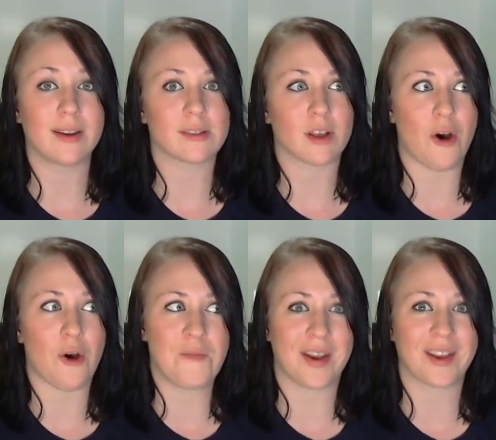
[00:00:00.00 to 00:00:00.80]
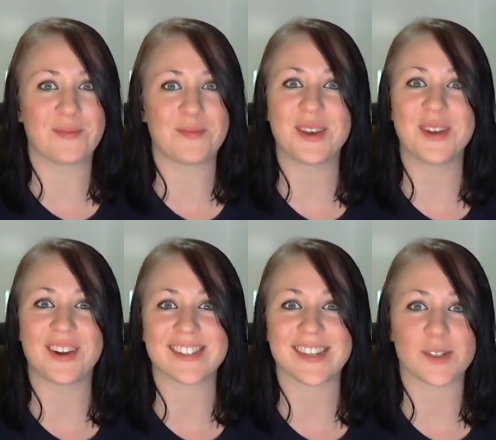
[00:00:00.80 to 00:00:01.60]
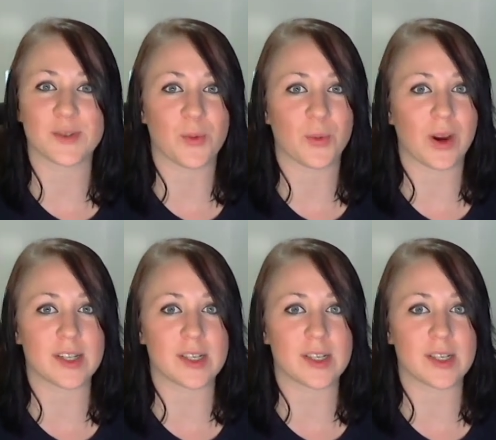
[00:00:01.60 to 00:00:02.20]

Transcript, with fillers: on my computer, because that's where it's